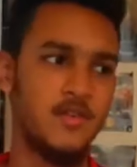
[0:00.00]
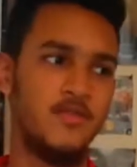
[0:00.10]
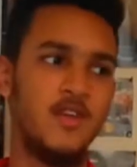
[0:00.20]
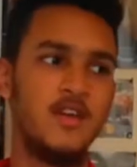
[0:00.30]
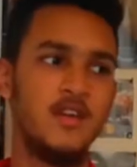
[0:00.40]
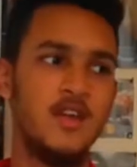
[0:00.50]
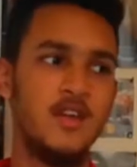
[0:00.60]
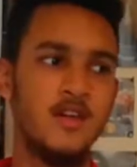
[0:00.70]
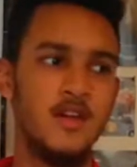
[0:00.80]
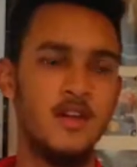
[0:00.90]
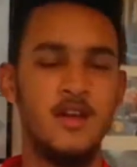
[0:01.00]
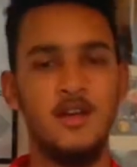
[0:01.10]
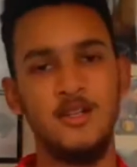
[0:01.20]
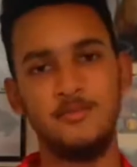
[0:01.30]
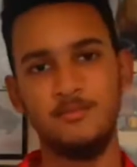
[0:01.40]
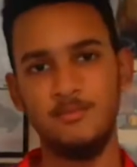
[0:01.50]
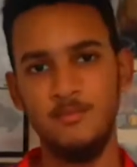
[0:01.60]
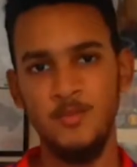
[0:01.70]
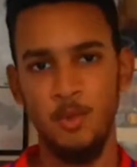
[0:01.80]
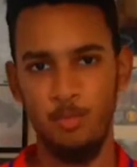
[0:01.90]
very
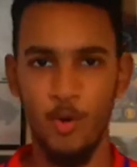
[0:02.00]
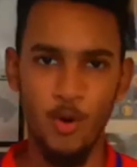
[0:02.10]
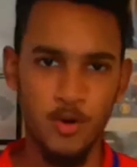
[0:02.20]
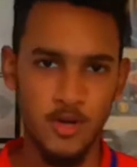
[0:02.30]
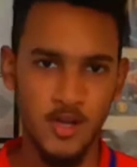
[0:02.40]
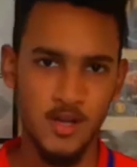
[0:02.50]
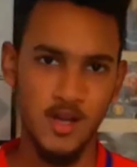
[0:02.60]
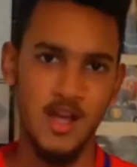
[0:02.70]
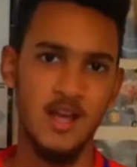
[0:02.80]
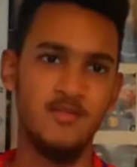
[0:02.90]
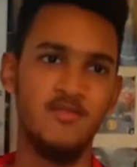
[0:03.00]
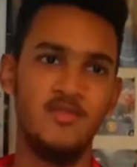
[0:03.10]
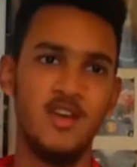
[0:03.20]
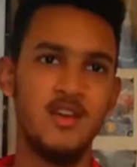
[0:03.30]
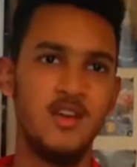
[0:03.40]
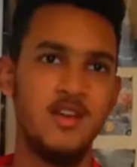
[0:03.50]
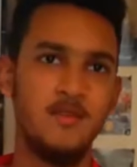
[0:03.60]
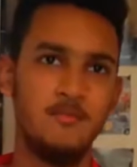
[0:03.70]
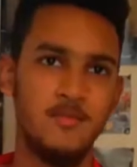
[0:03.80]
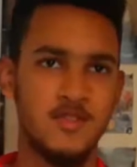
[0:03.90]
boring, and
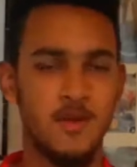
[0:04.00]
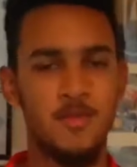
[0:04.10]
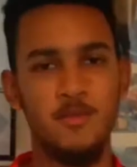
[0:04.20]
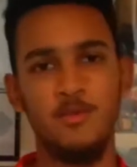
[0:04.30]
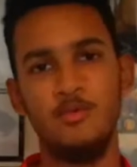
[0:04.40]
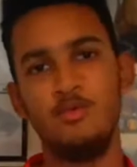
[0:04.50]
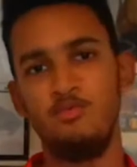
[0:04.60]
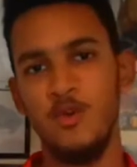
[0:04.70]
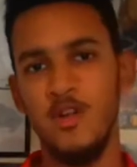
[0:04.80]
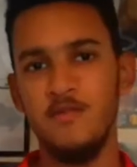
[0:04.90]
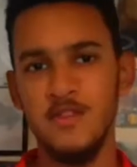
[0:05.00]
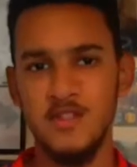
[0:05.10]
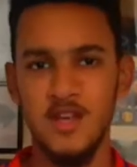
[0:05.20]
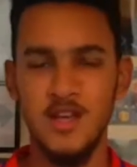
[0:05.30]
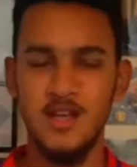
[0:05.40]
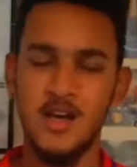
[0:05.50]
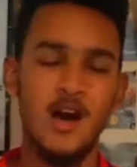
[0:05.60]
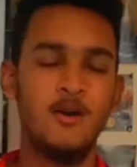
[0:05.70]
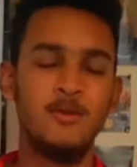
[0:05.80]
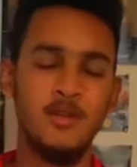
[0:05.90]
some people would even say
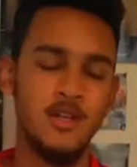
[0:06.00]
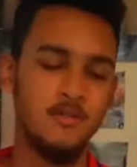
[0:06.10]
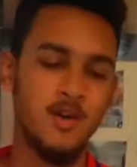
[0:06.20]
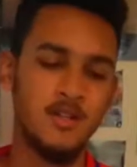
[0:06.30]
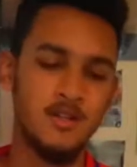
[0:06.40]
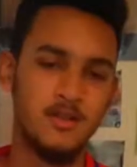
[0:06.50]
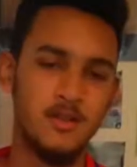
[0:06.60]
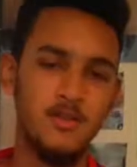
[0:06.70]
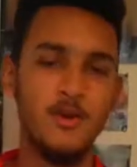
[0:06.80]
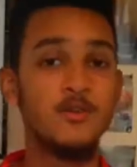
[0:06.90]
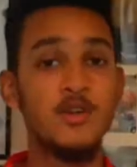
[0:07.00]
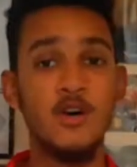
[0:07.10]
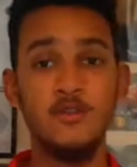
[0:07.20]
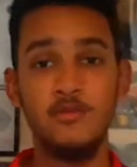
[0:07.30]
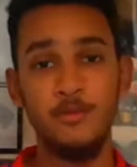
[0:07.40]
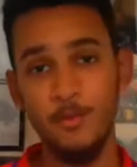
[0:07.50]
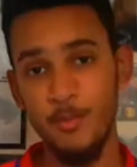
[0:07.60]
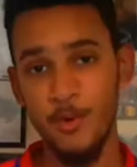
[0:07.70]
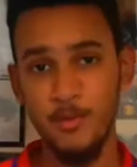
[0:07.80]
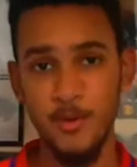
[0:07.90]
cowardly, but those are other
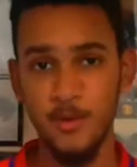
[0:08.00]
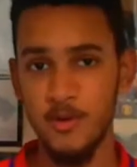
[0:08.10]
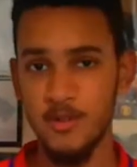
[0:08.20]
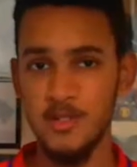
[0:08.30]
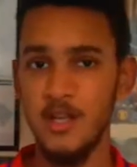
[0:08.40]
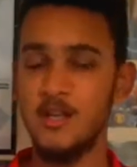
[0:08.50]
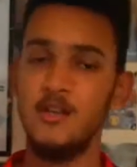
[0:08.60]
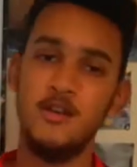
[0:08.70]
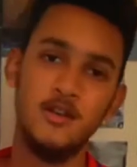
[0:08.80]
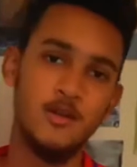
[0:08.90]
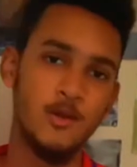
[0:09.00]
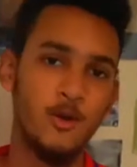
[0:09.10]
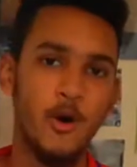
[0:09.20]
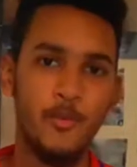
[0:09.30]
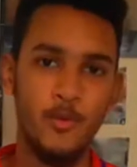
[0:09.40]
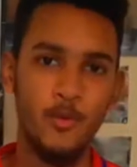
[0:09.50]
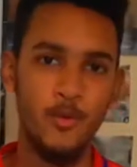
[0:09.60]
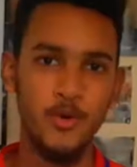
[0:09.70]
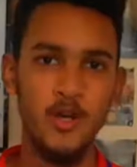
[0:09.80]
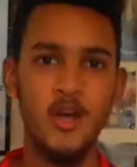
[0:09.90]
football purists like Jurgen Klopp, who
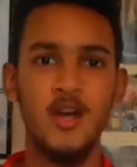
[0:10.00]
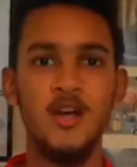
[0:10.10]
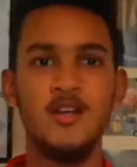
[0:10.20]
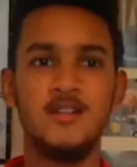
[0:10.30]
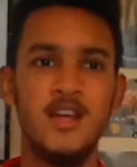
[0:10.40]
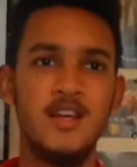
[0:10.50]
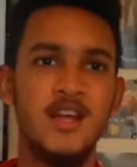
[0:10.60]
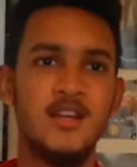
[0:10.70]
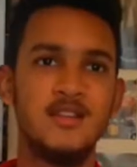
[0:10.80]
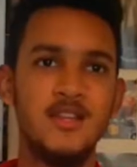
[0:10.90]
would say that